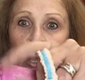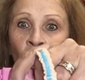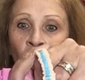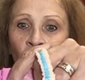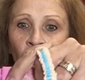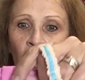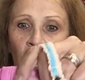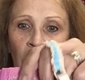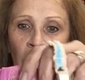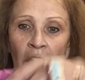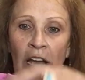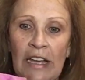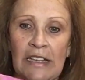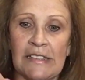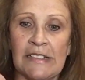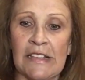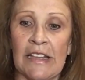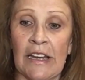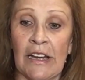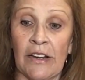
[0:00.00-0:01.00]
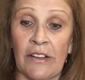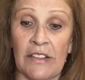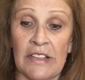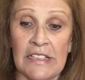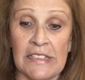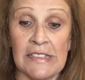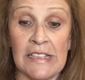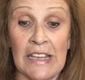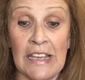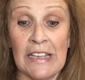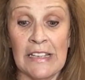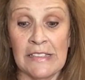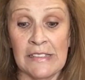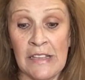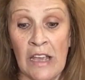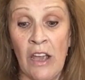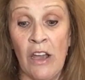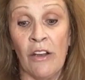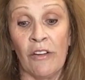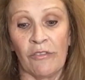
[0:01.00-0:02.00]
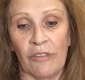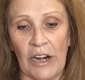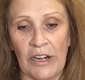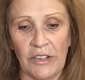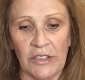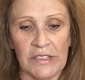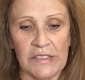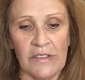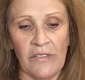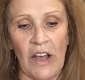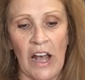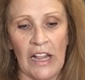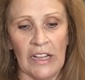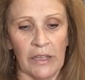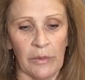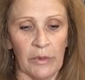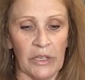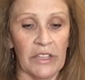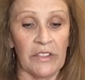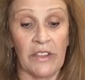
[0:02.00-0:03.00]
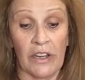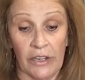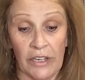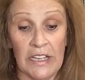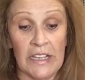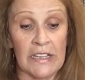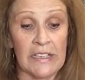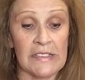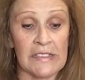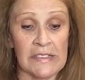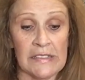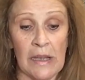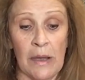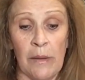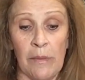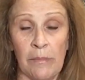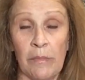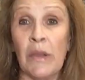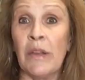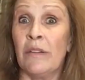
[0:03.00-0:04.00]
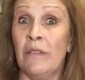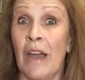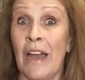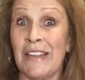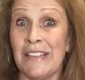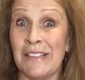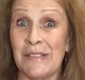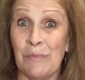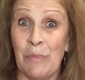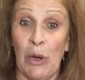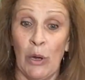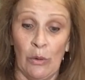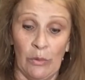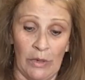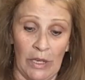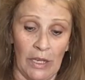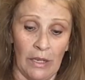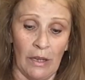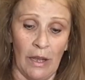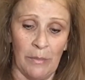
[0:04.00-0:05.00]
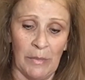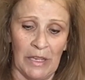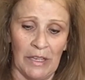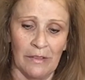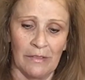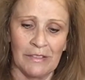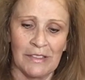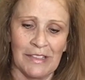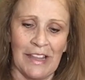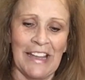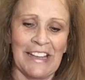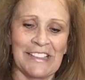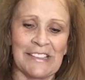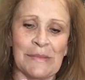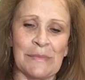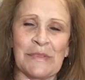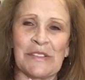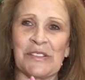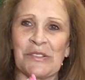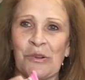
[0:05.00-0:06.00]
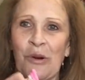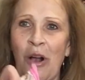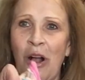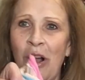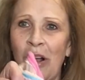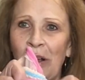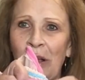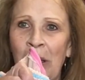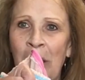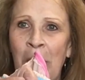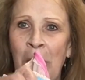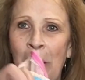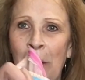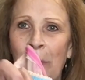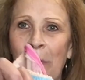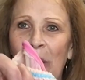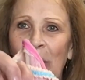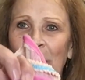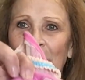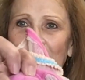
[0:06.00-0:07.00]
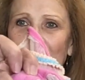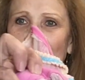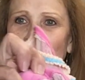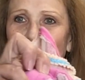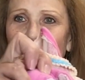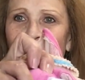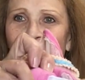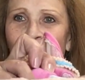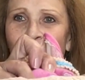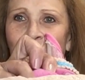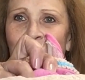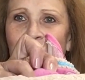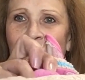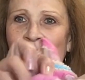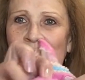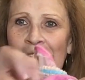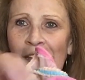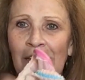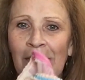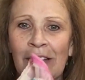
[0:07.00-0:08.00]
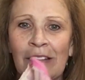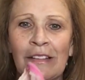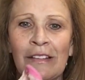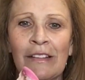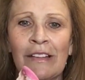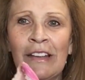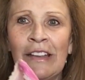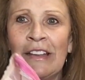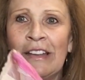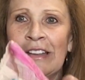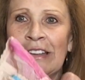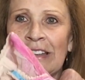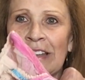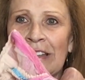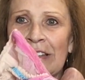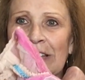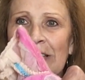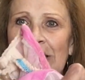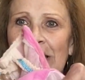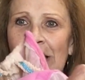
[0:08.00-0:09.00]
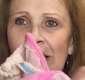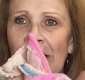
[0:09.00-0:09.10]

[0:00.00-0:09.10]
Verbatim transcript: hook and eyes there. This is Fredericks of Hollywood. There is some nice boning, I mean, like some strong boning. Let me see. Can you see